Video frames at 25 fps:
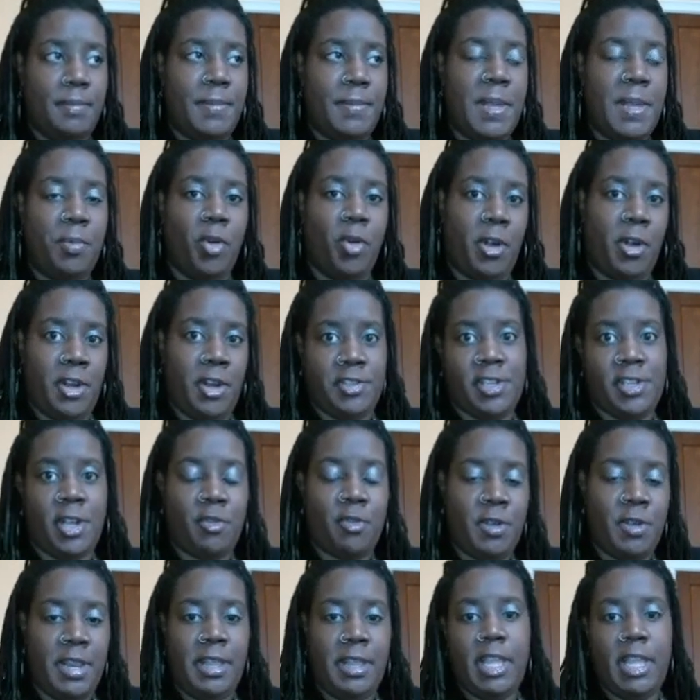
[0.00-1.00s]
people are going to start
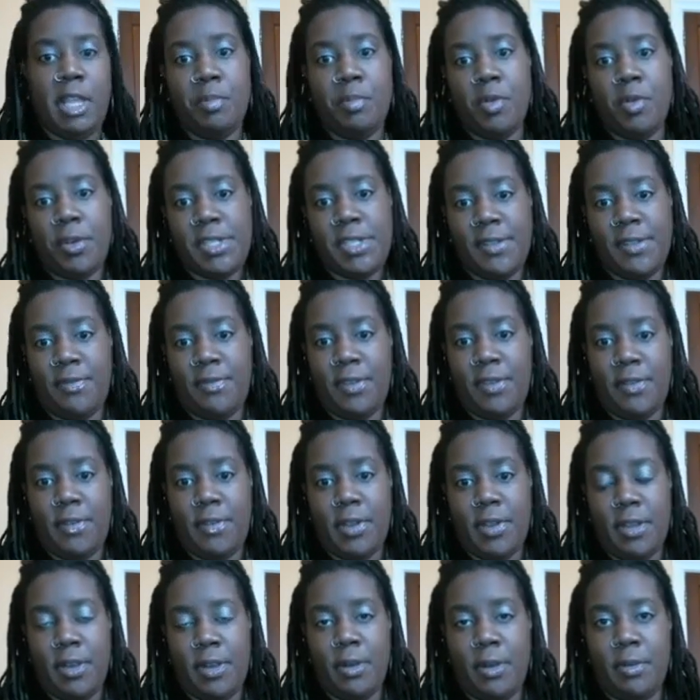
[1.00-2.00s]
creating ebooks if they
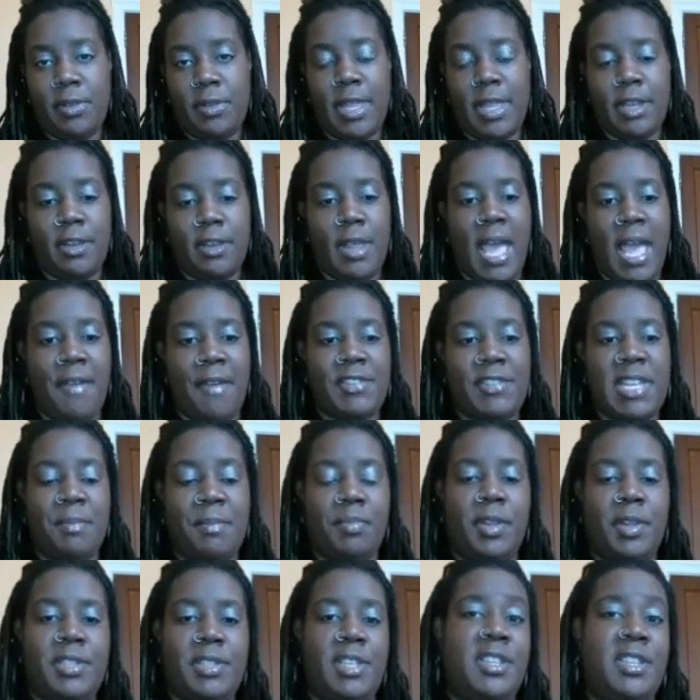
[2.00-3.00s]
that have
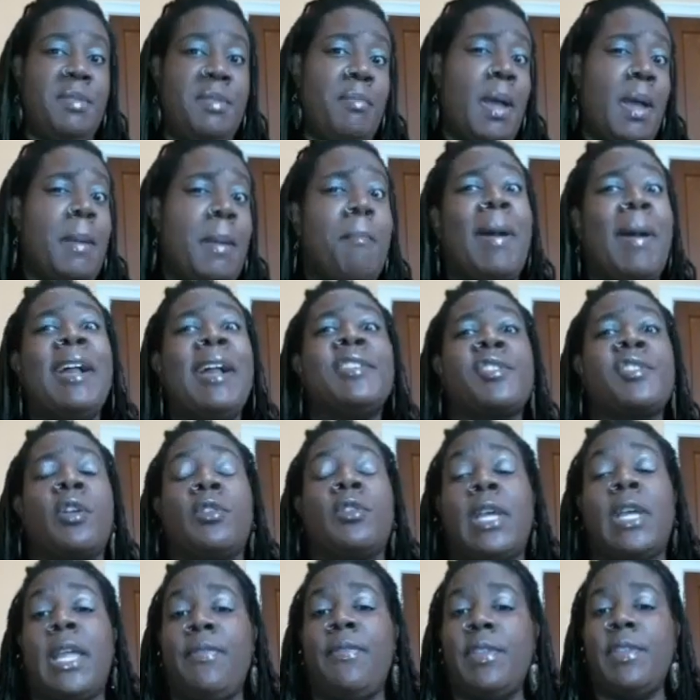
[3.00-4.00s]
templates, and it might start
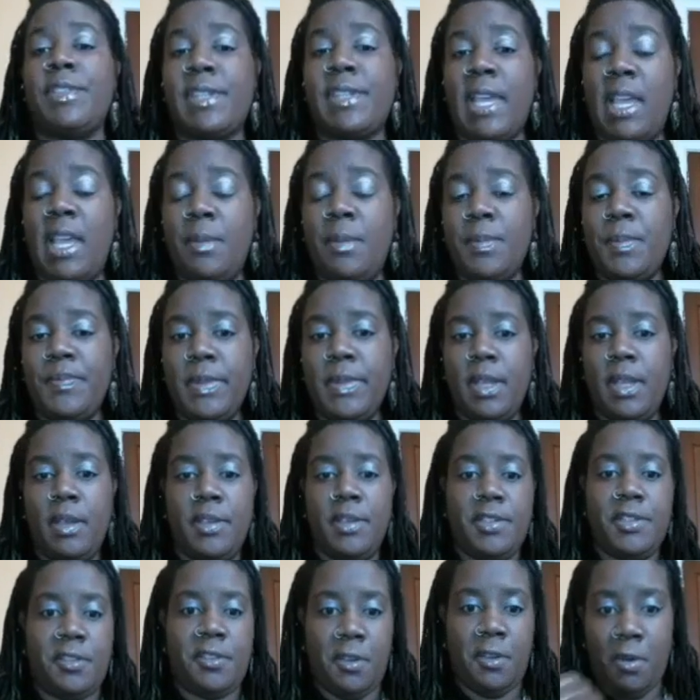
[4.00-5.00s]
looking the same.
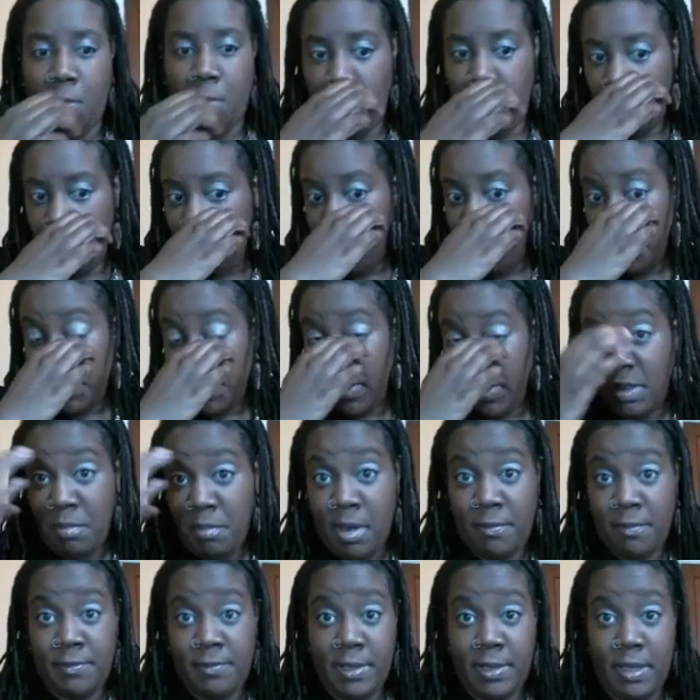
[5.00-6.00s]
So with using the
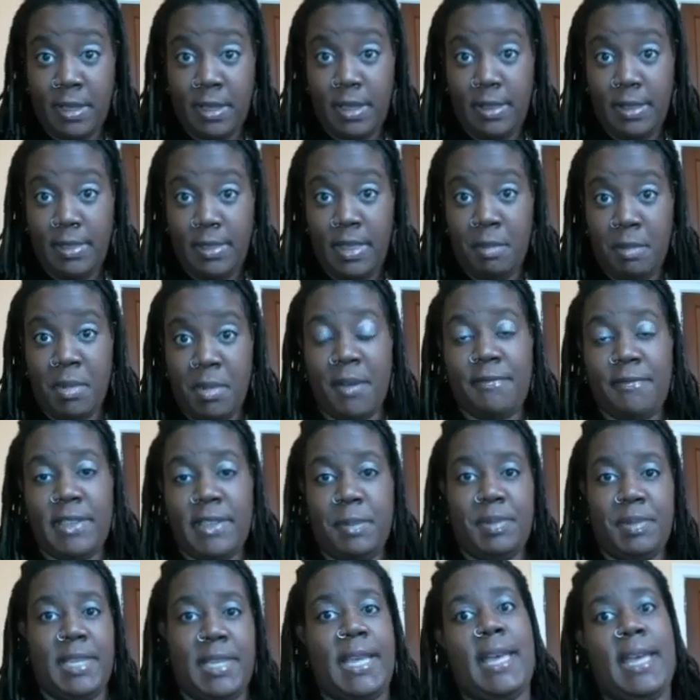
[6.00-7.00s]
monthly
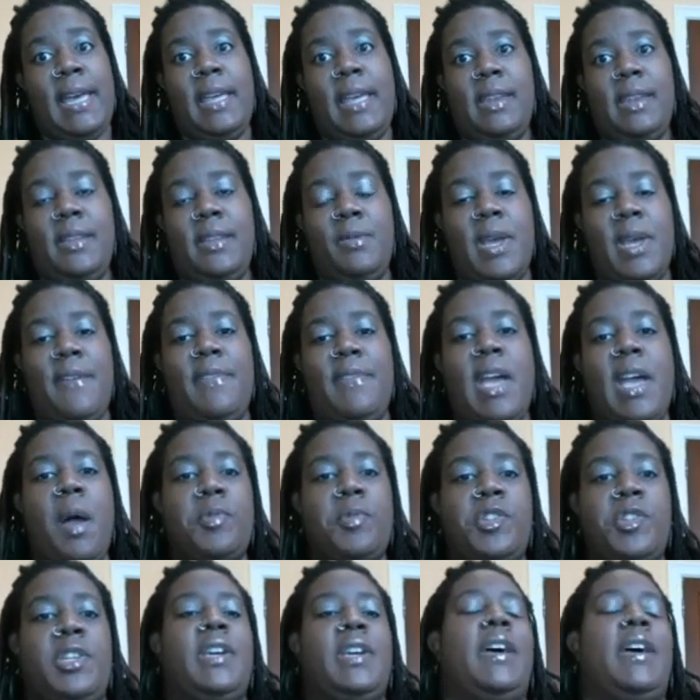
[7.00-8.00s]
plan, you have the
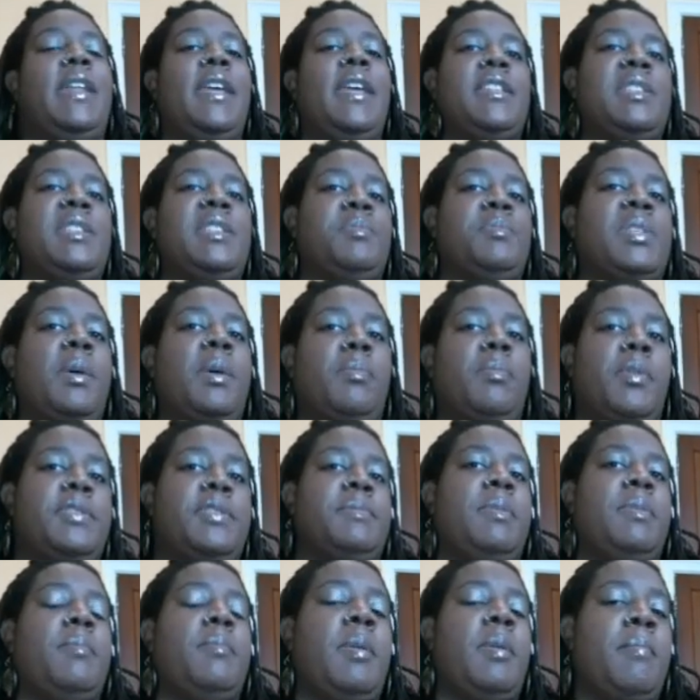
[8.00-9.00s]
option to kind of get some
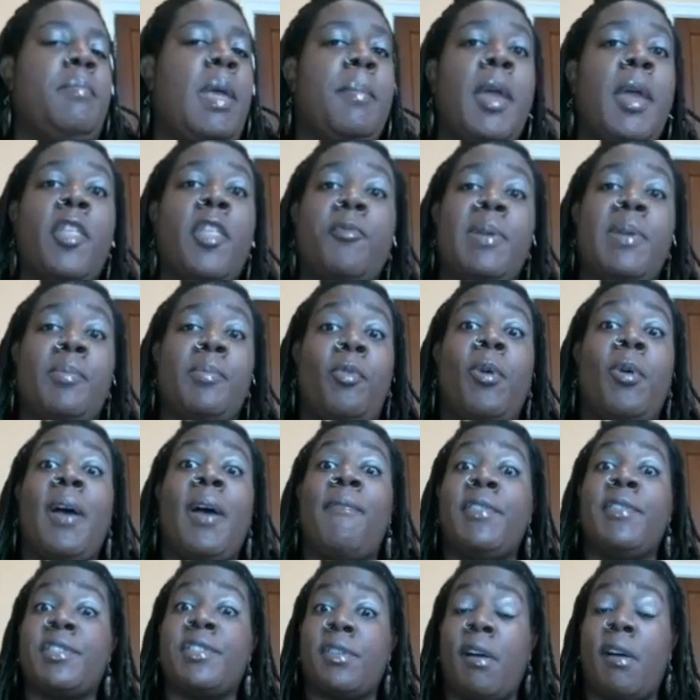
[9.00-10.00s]
templates maybe other people who
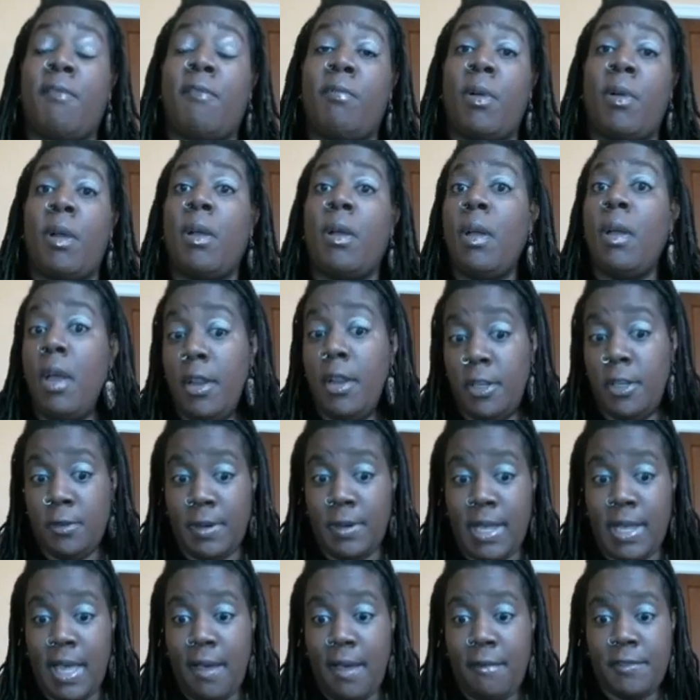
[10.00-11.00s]
have the software
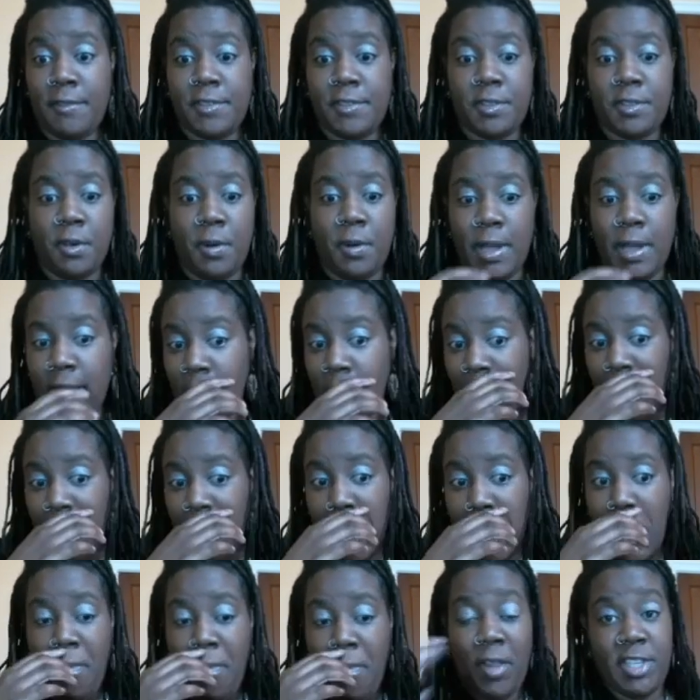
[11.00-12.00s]
don't have. So again,
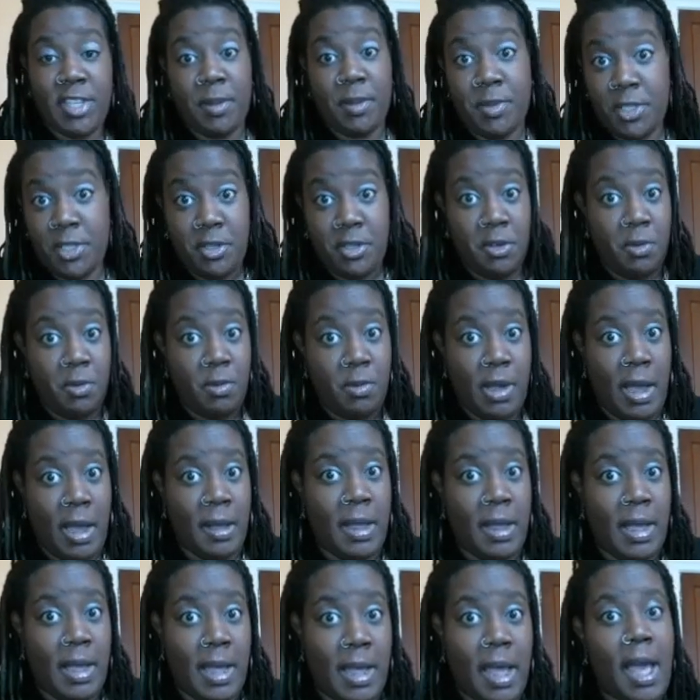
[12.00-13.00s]
that's up to you.
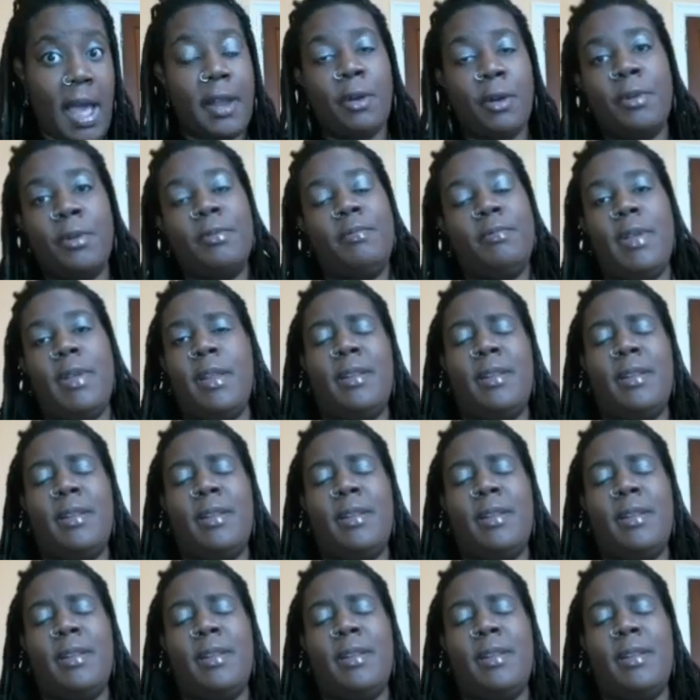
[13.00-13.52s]
I don't